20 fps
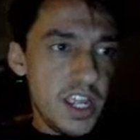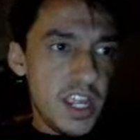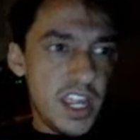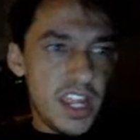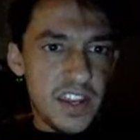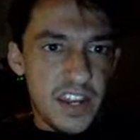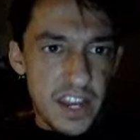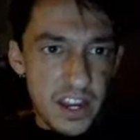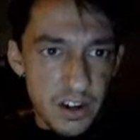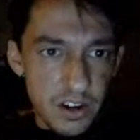
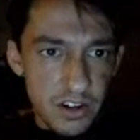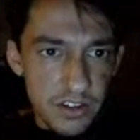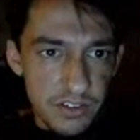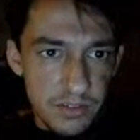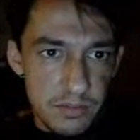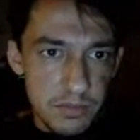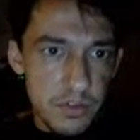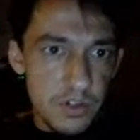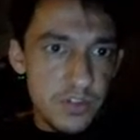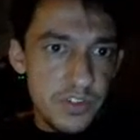and air
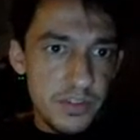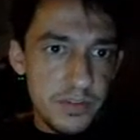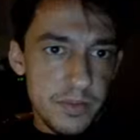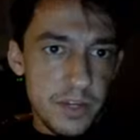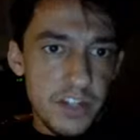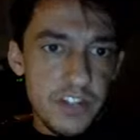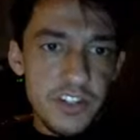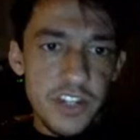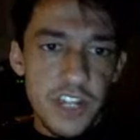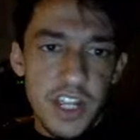doesn't move as
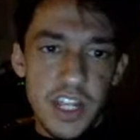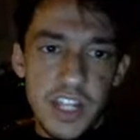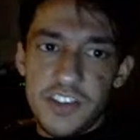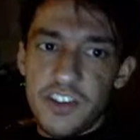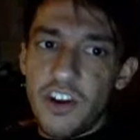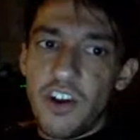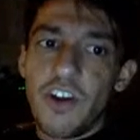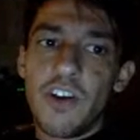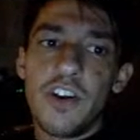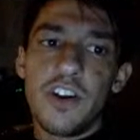much, it's
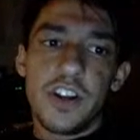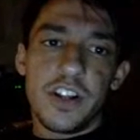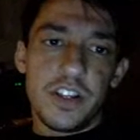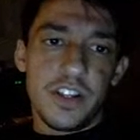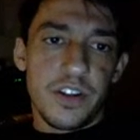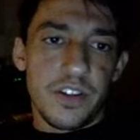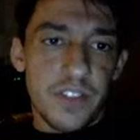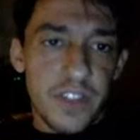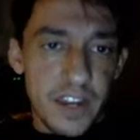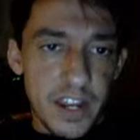harder to
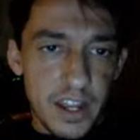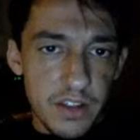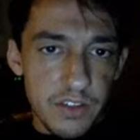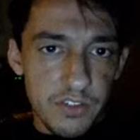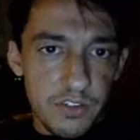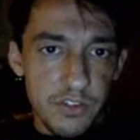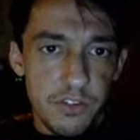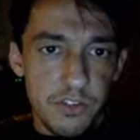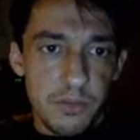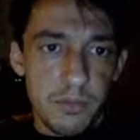clear that out.
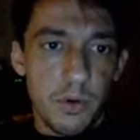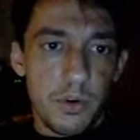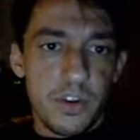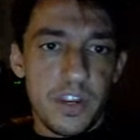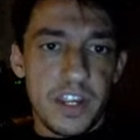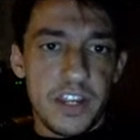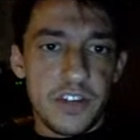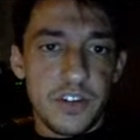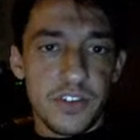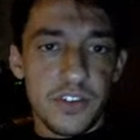So those are more
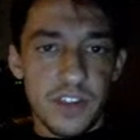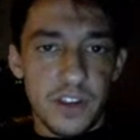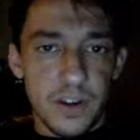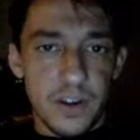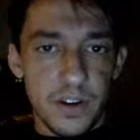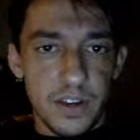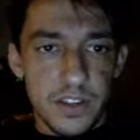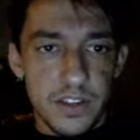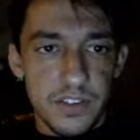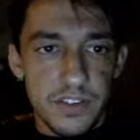dangerous
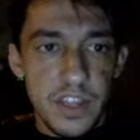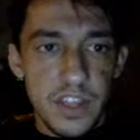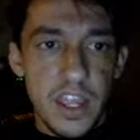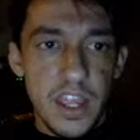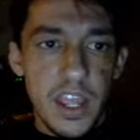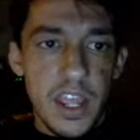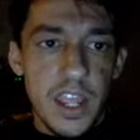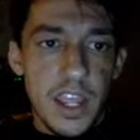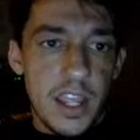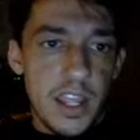areas.
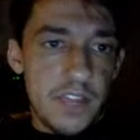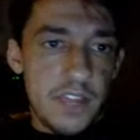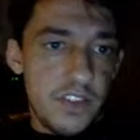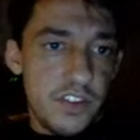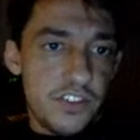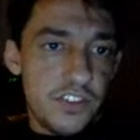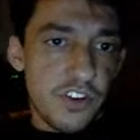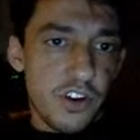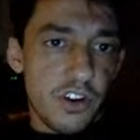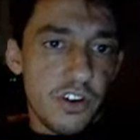And
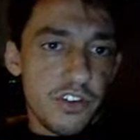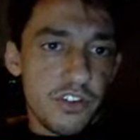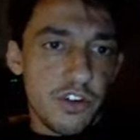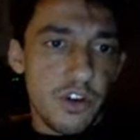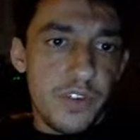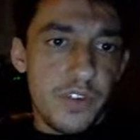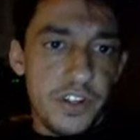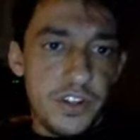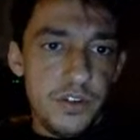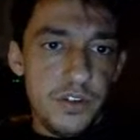this
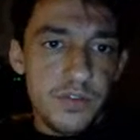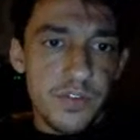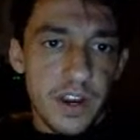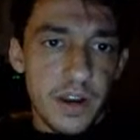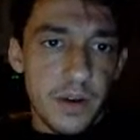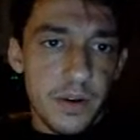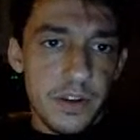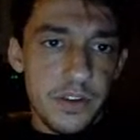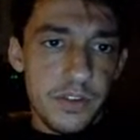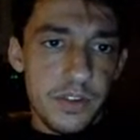SARS-CoV-2
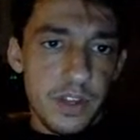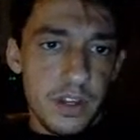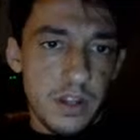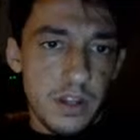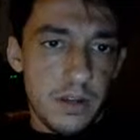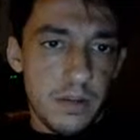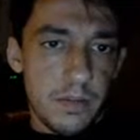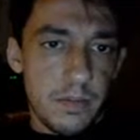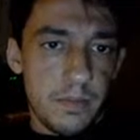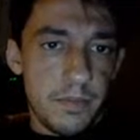virus,
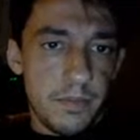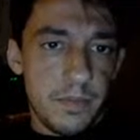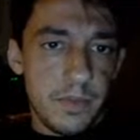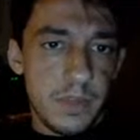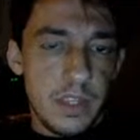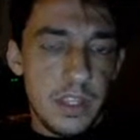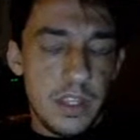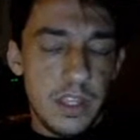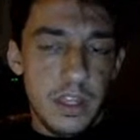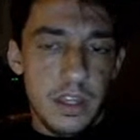
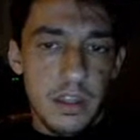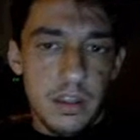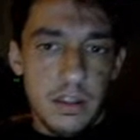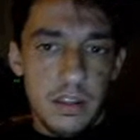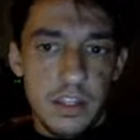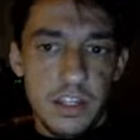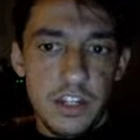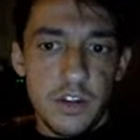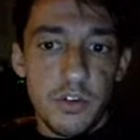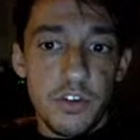
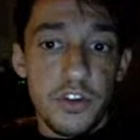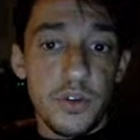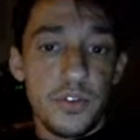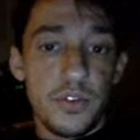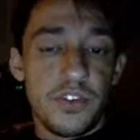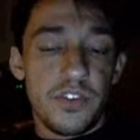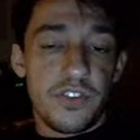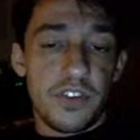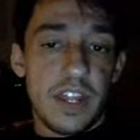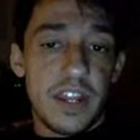
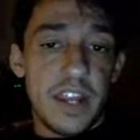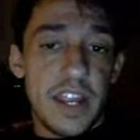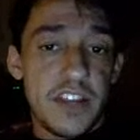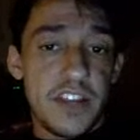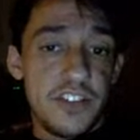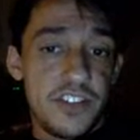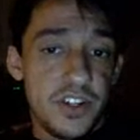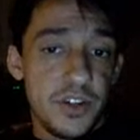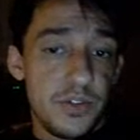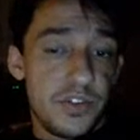uses an
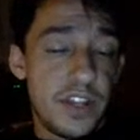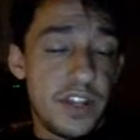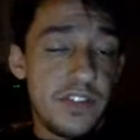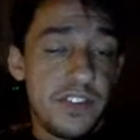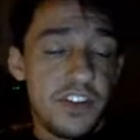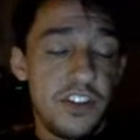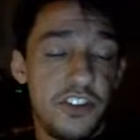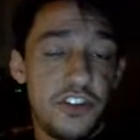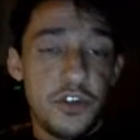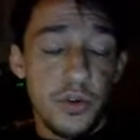
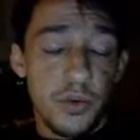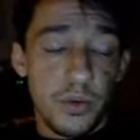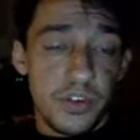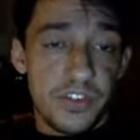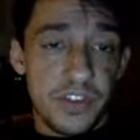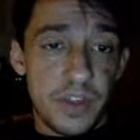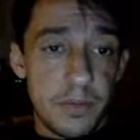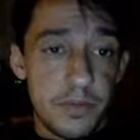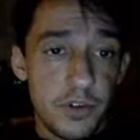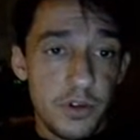angiotensin 2
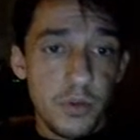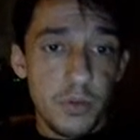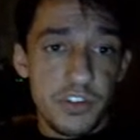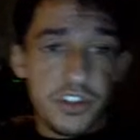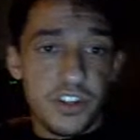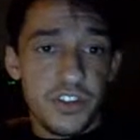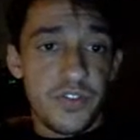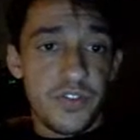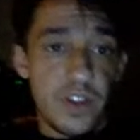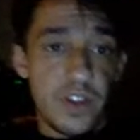receptor, which
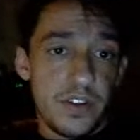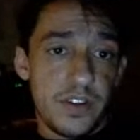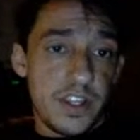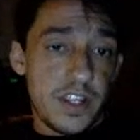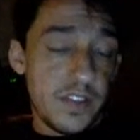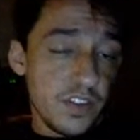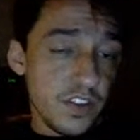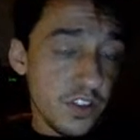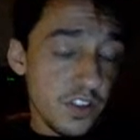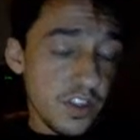is found
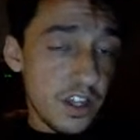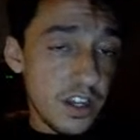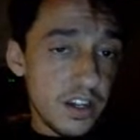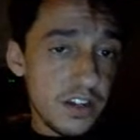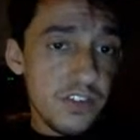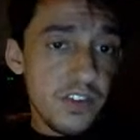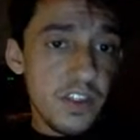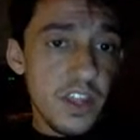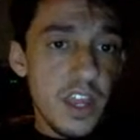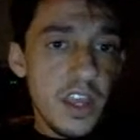in the
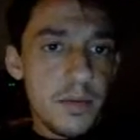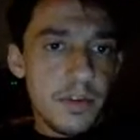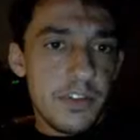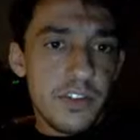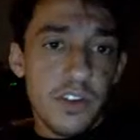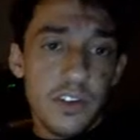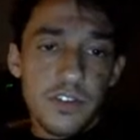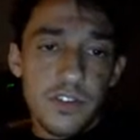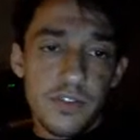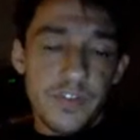lungs. It's
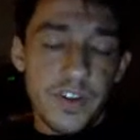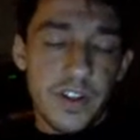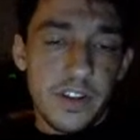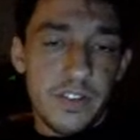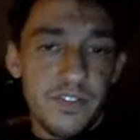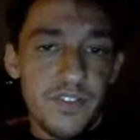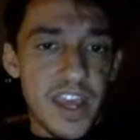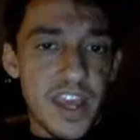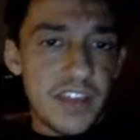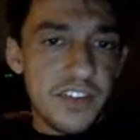also found
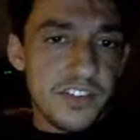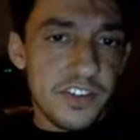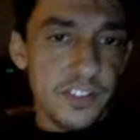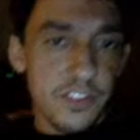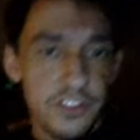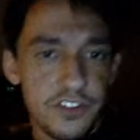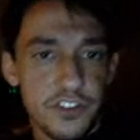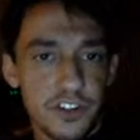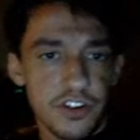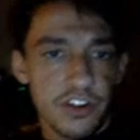in
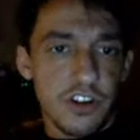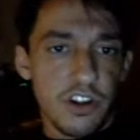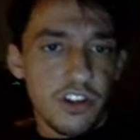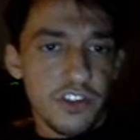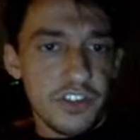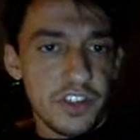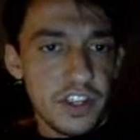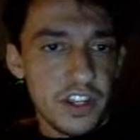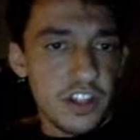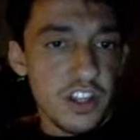vasculature,
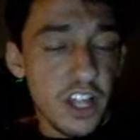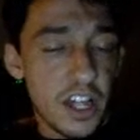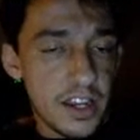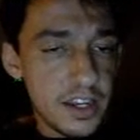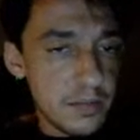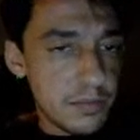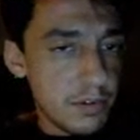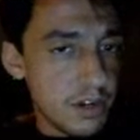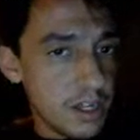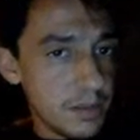causing
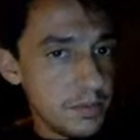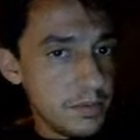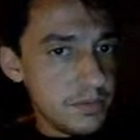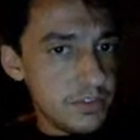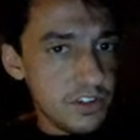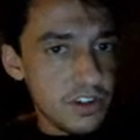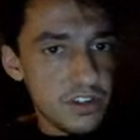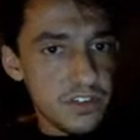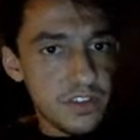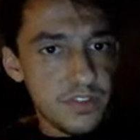clotting problems,
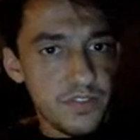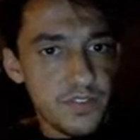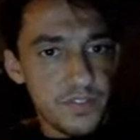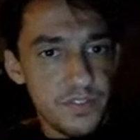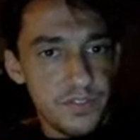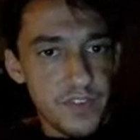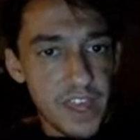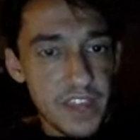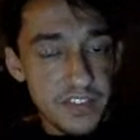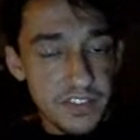causing
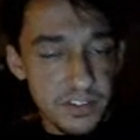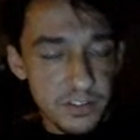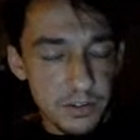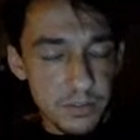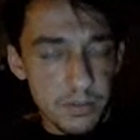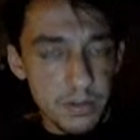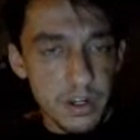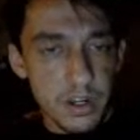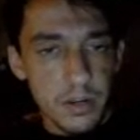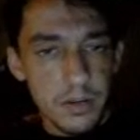vascular
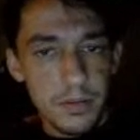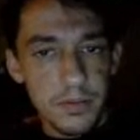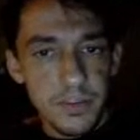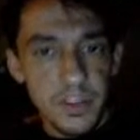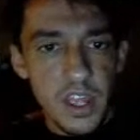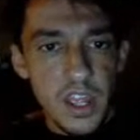problems,